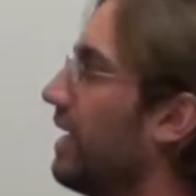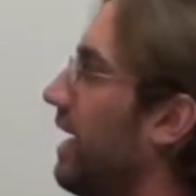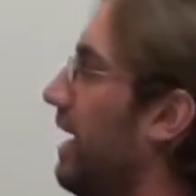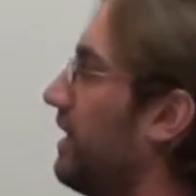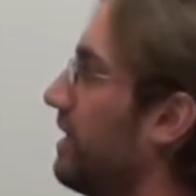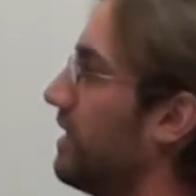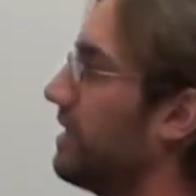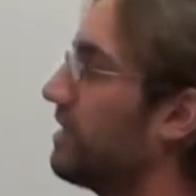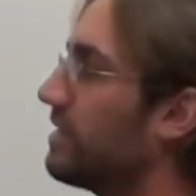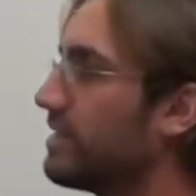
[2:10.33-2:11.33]
And
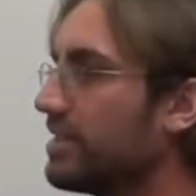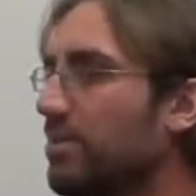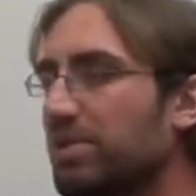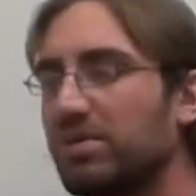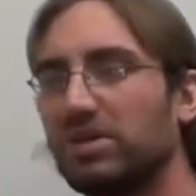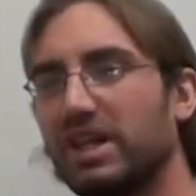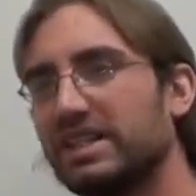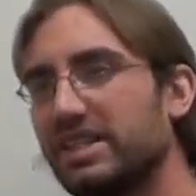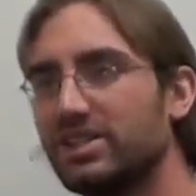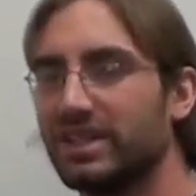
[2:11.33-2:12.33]
some people
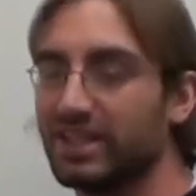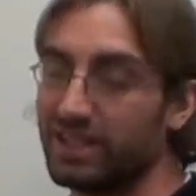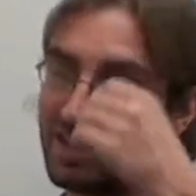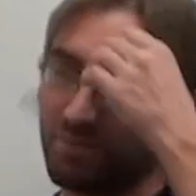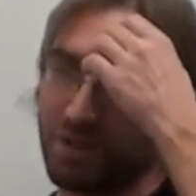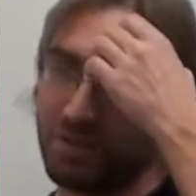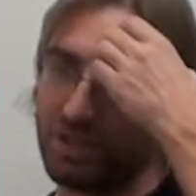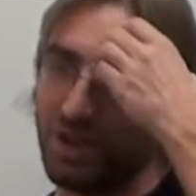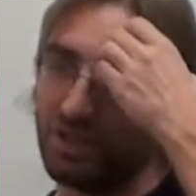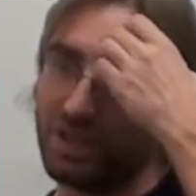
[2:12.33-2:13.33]
like teaching this and some people
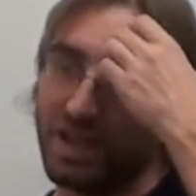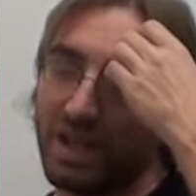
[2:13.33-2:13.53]
don't.